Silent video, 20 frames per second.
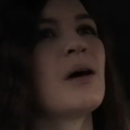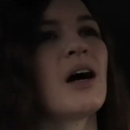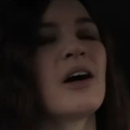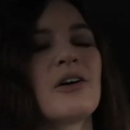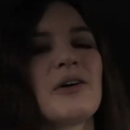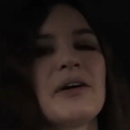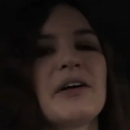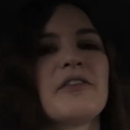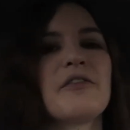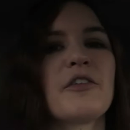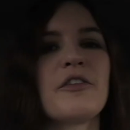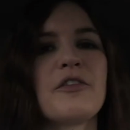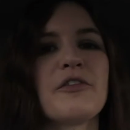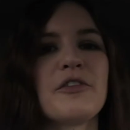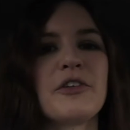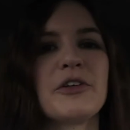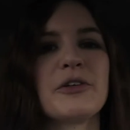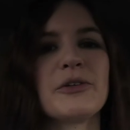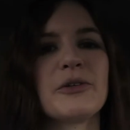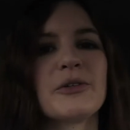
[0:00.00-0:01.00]
hungry for
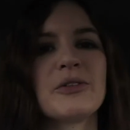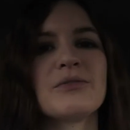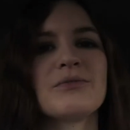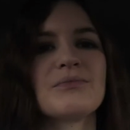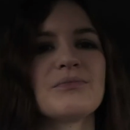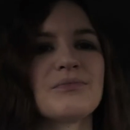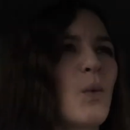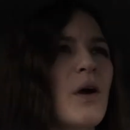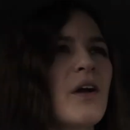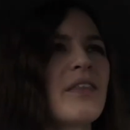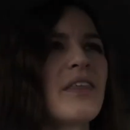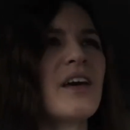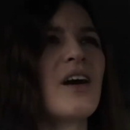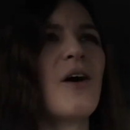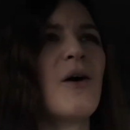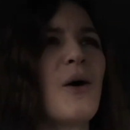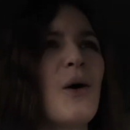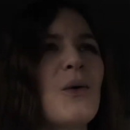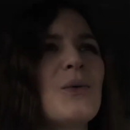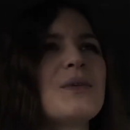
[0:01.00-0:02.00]
food. We're the
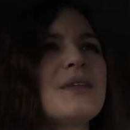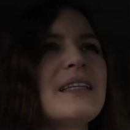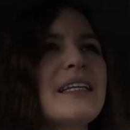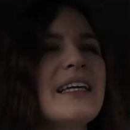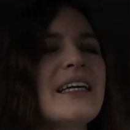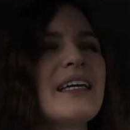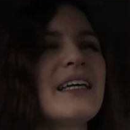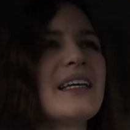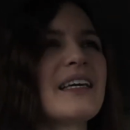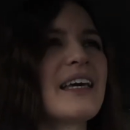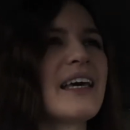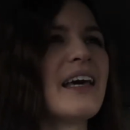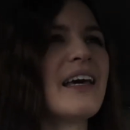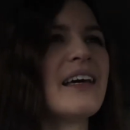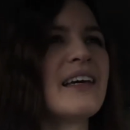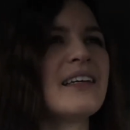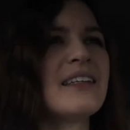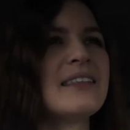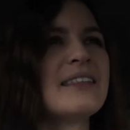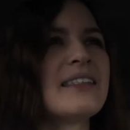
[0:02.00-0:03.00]
only
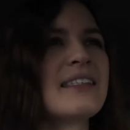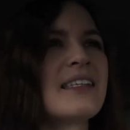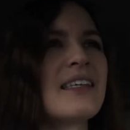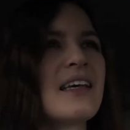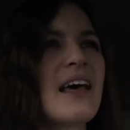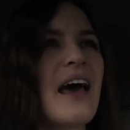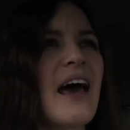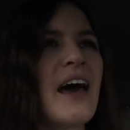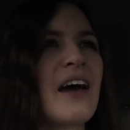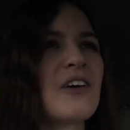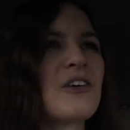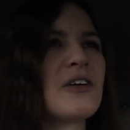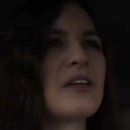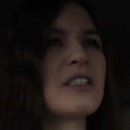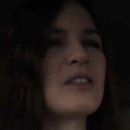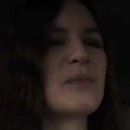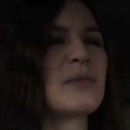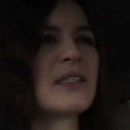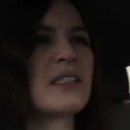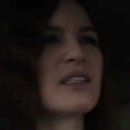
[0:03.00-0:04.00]
kids at
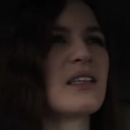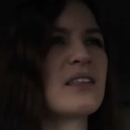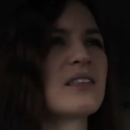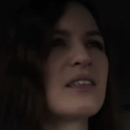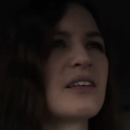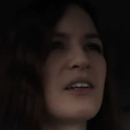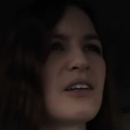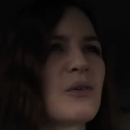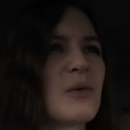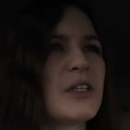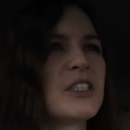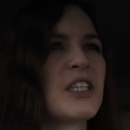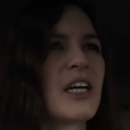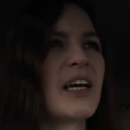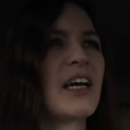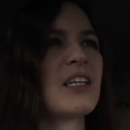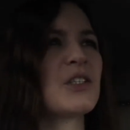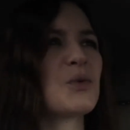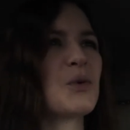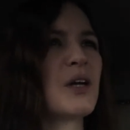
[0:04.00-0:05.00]
Christmas this year, which I
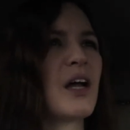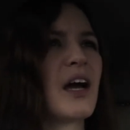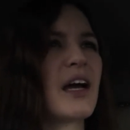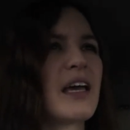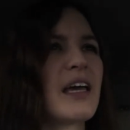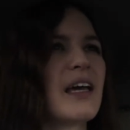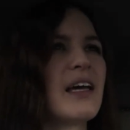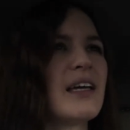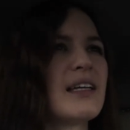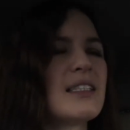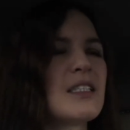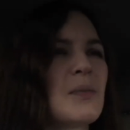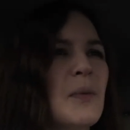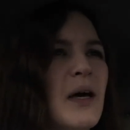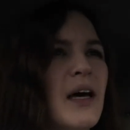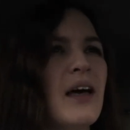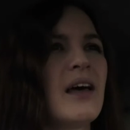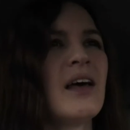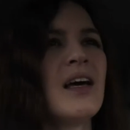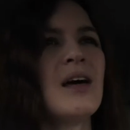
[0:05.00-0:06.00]
guess we're not kids,
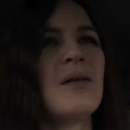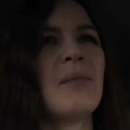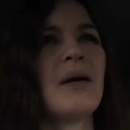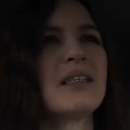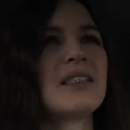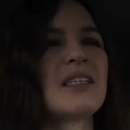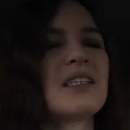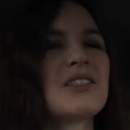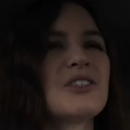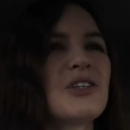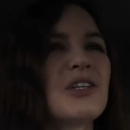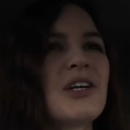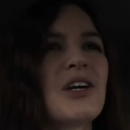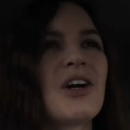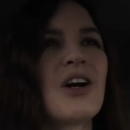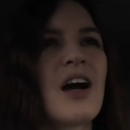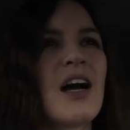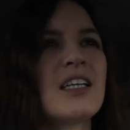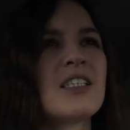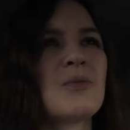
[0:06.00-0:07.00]
but my sister and
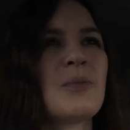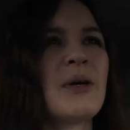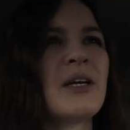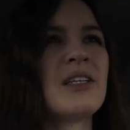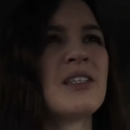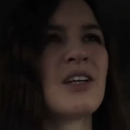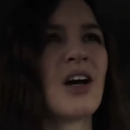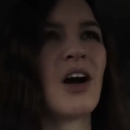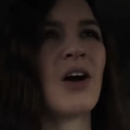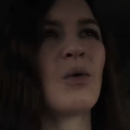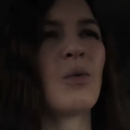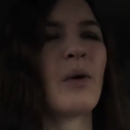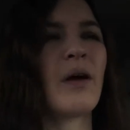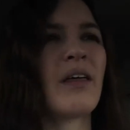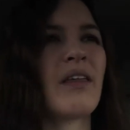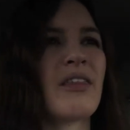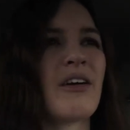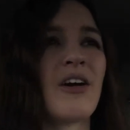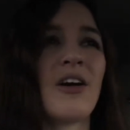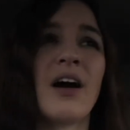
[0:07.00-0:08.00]
her husband are
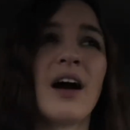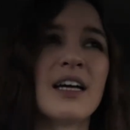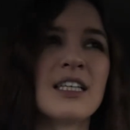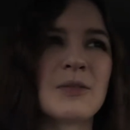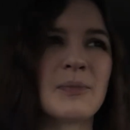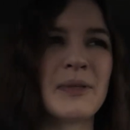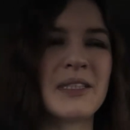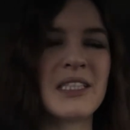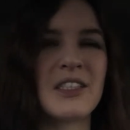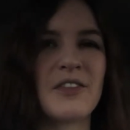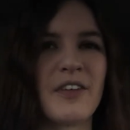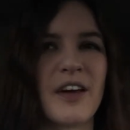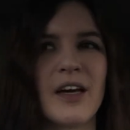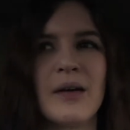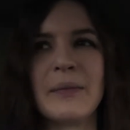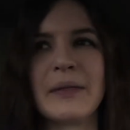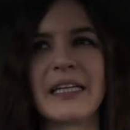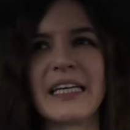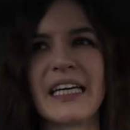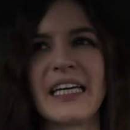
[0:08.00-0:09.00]
with her husband's
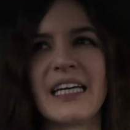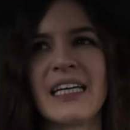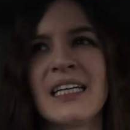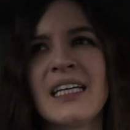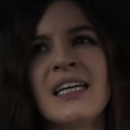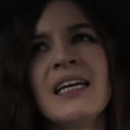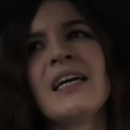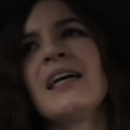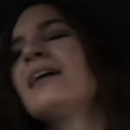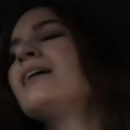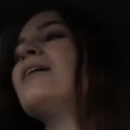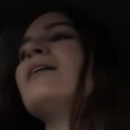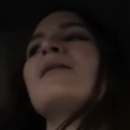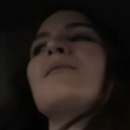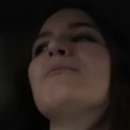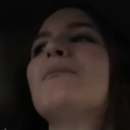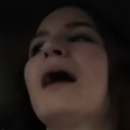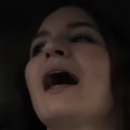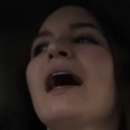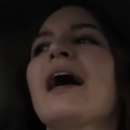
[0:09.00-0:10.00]
family.
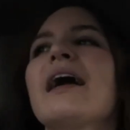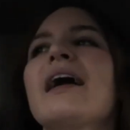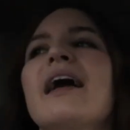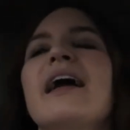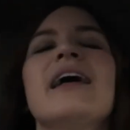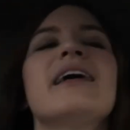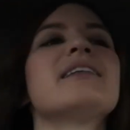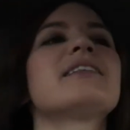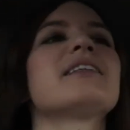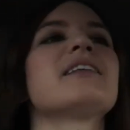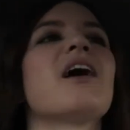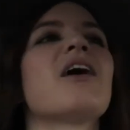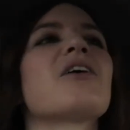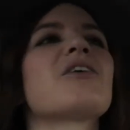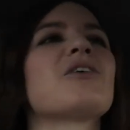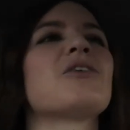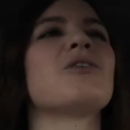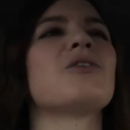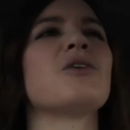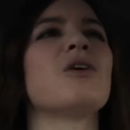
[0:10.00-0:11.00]
My aunt and
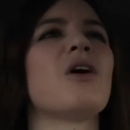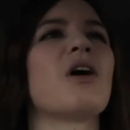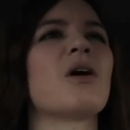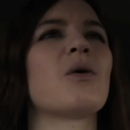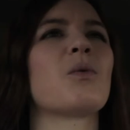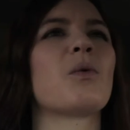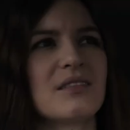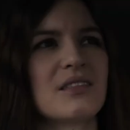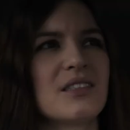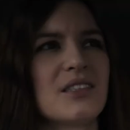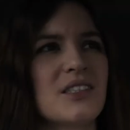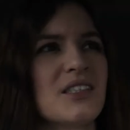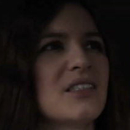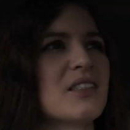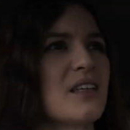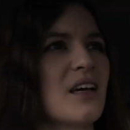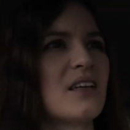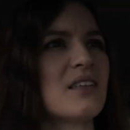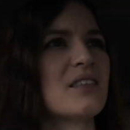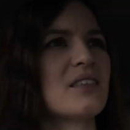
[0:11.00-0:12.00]
uncle are, it's
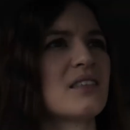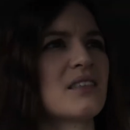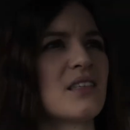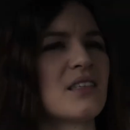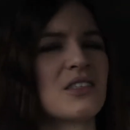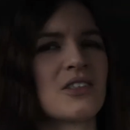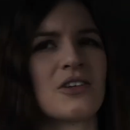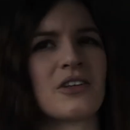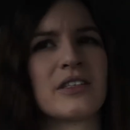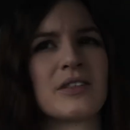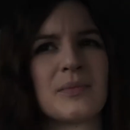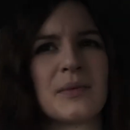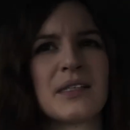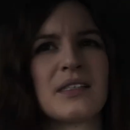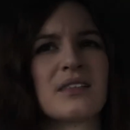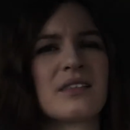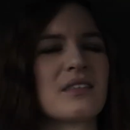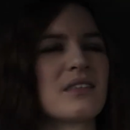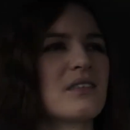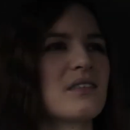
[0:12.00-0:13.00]
just us this Christmas